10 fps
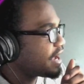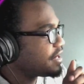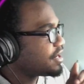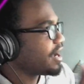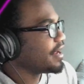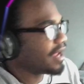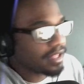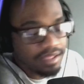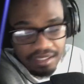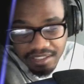I know. I
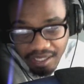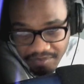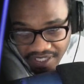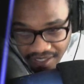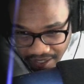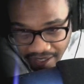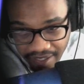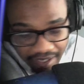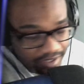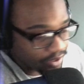looked up the gun.
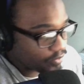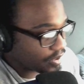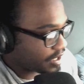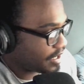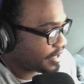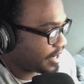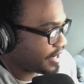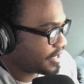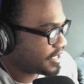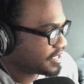I know what gun
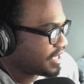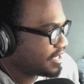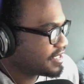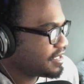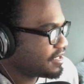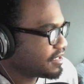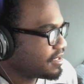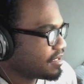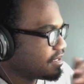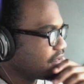that is. That's
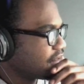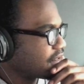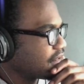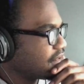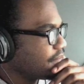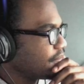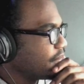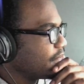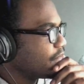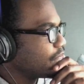the.
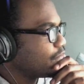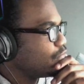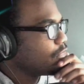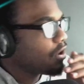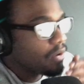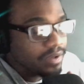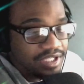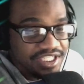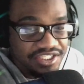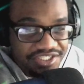
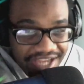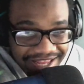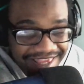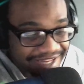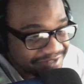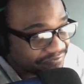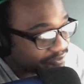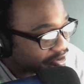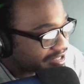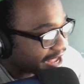Holy shit! That's
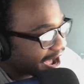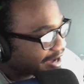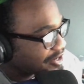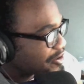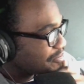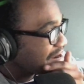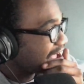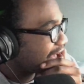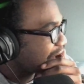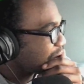full auto
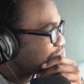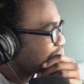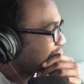now.